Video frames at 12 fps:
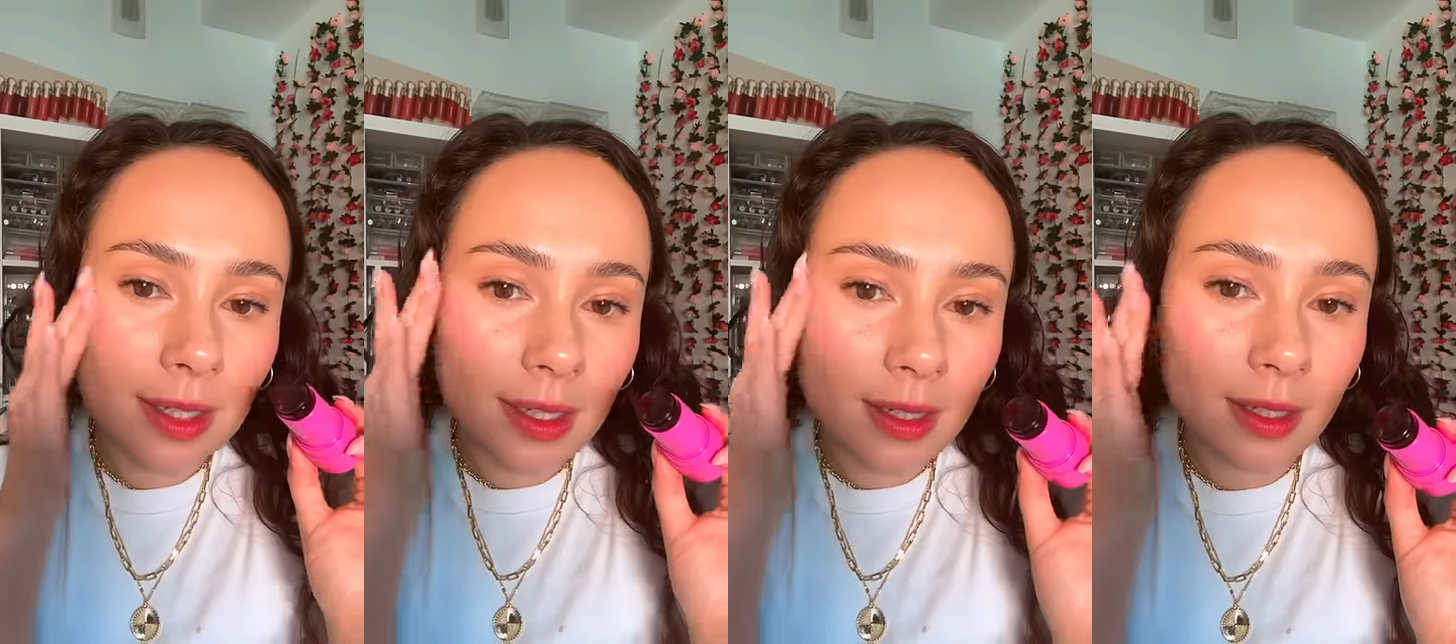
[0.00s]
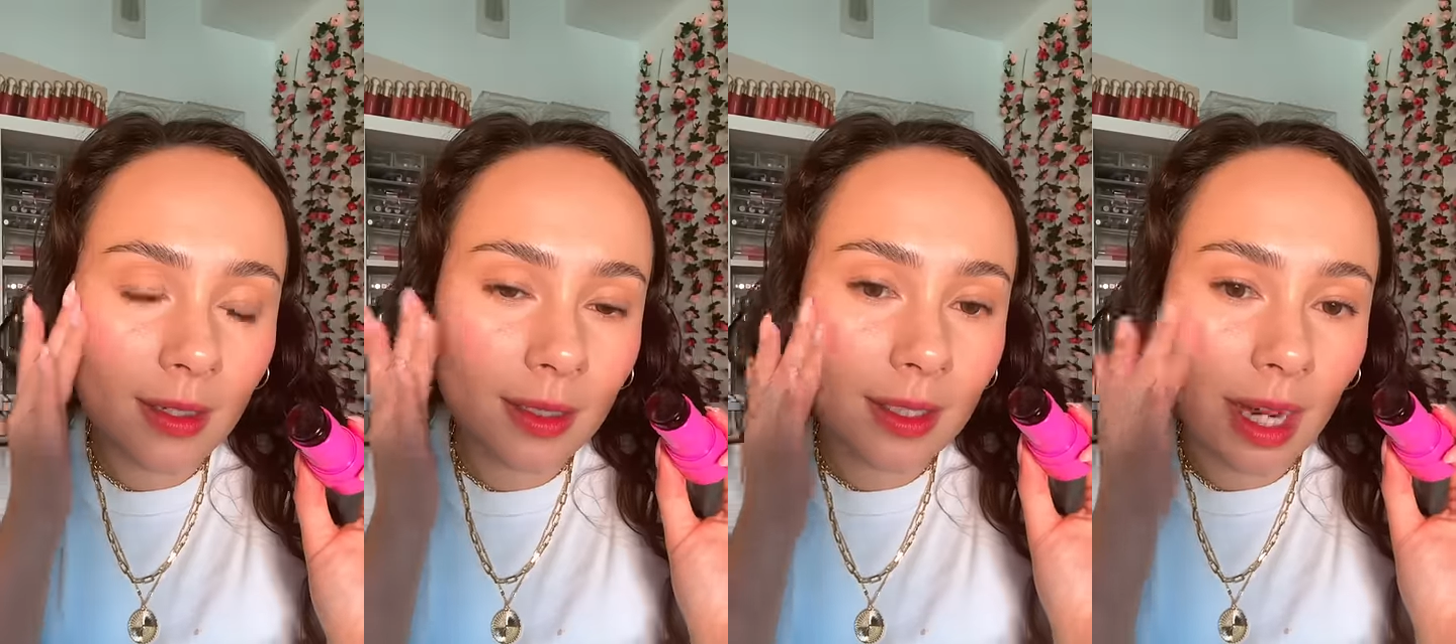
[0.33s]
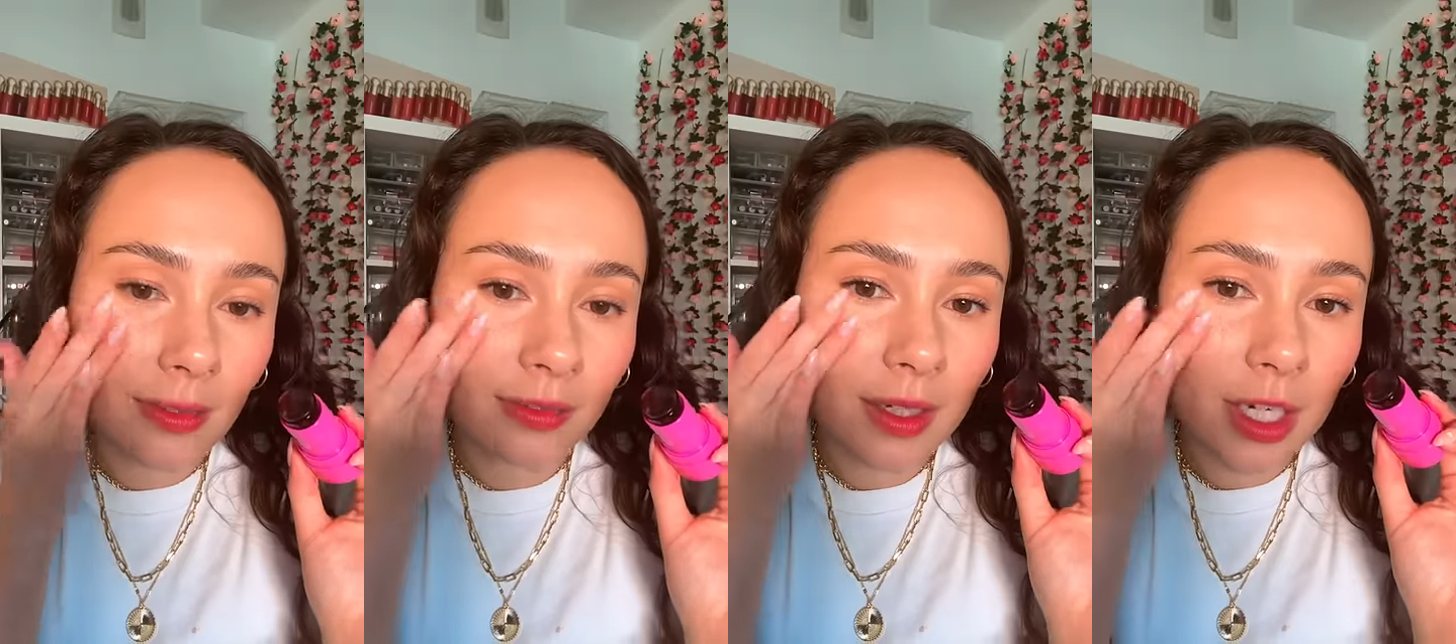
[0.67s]
is the
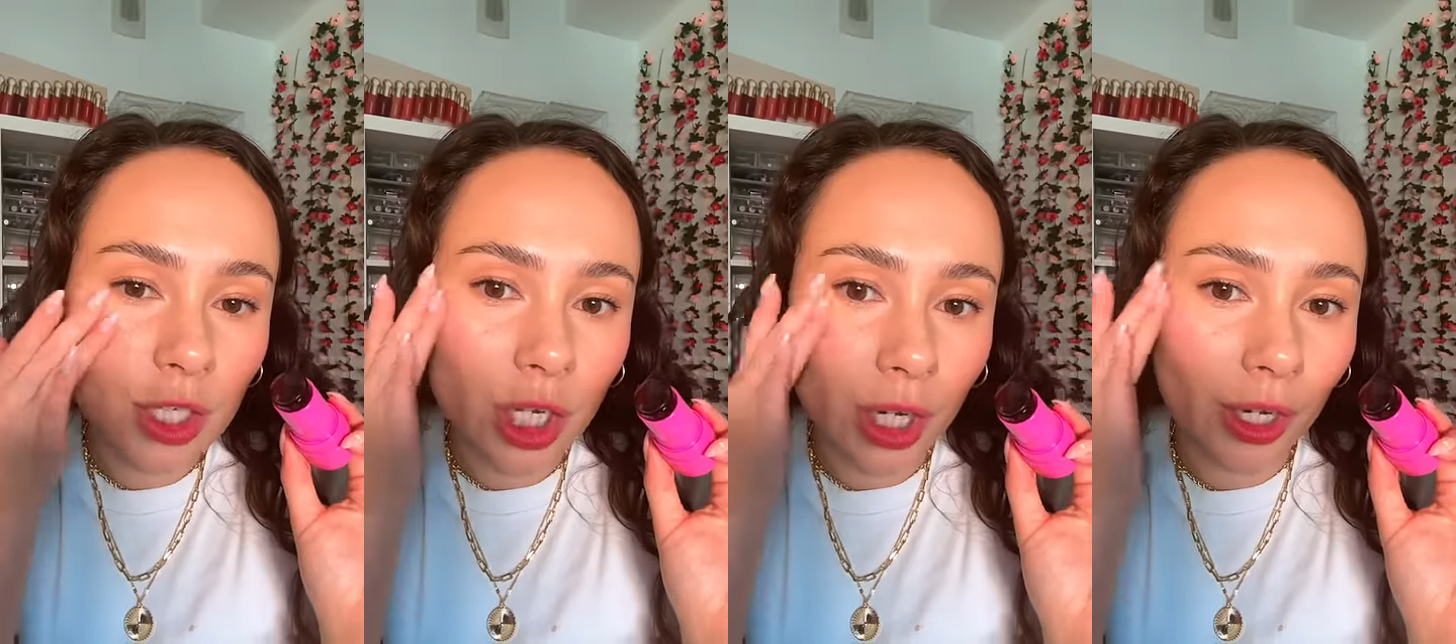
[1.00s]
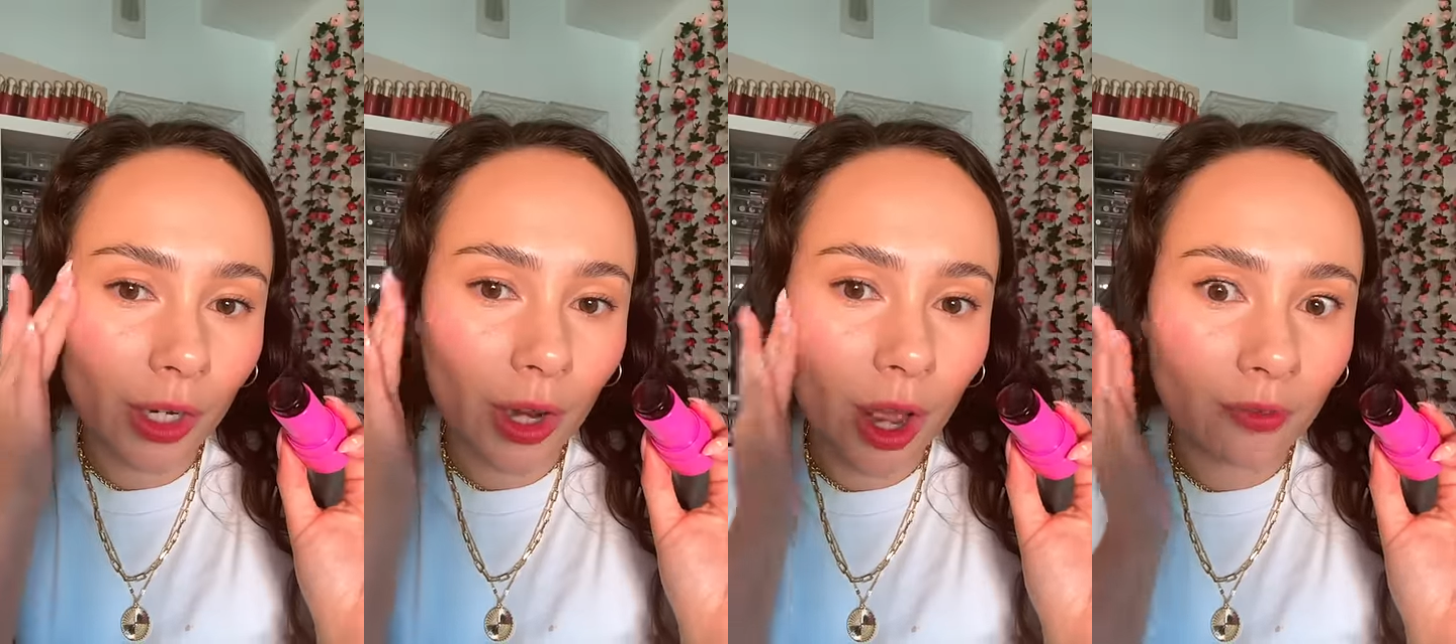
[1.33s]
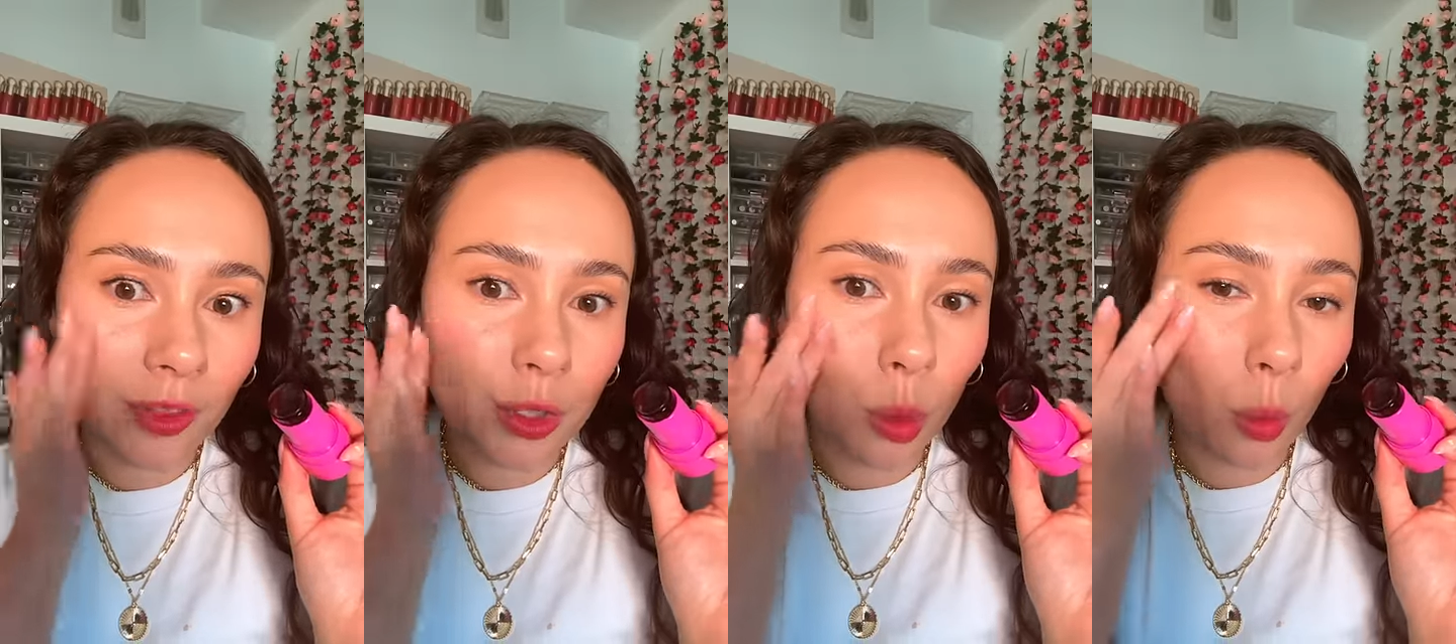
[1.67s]
definition
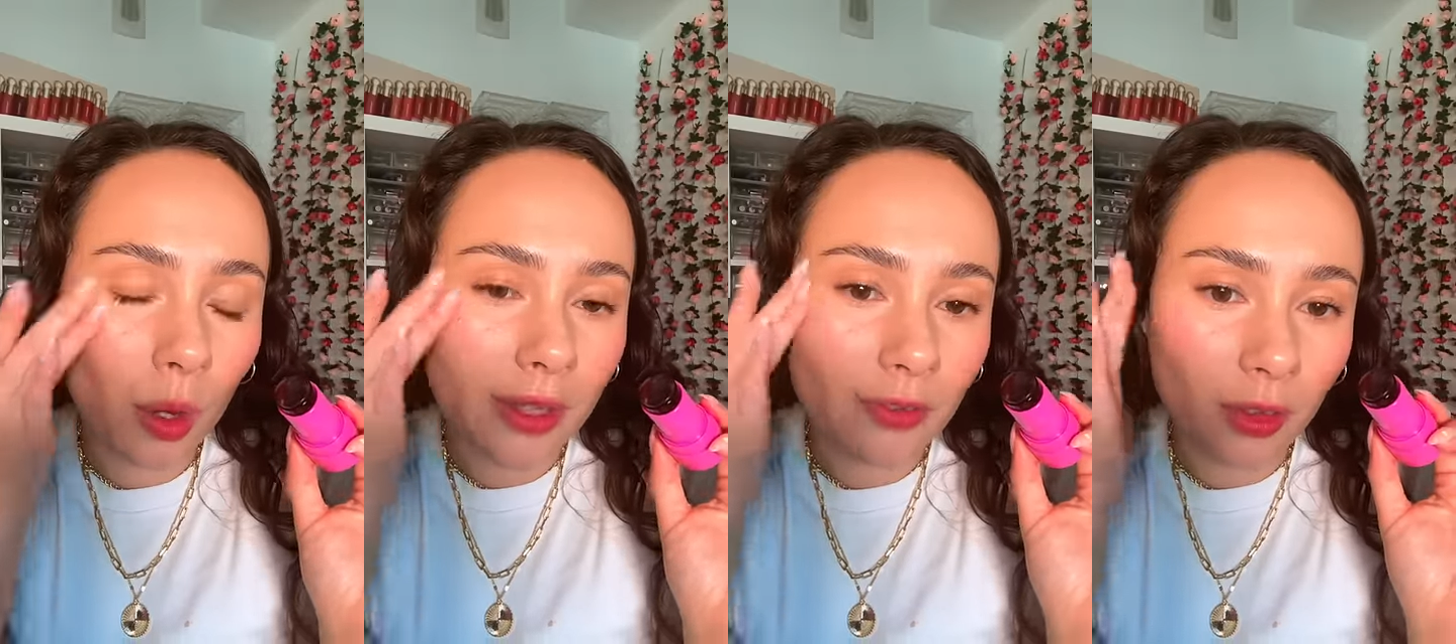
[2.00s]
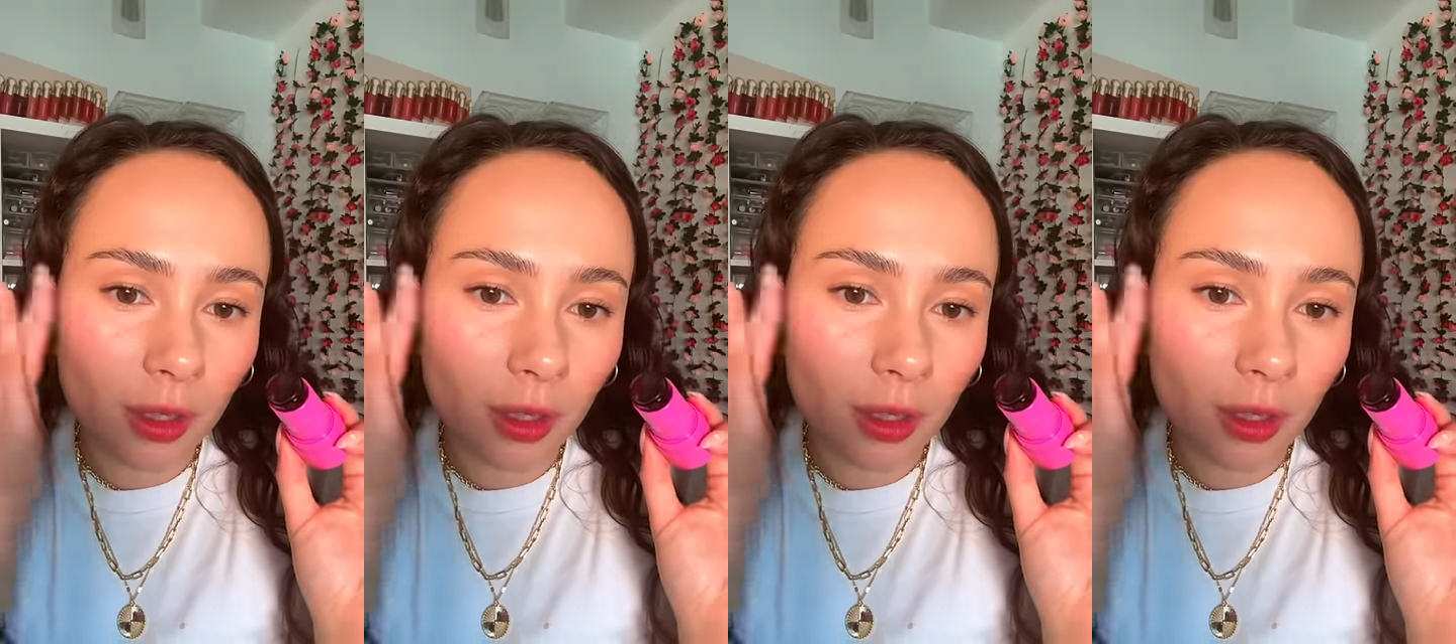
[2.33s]
of a toy for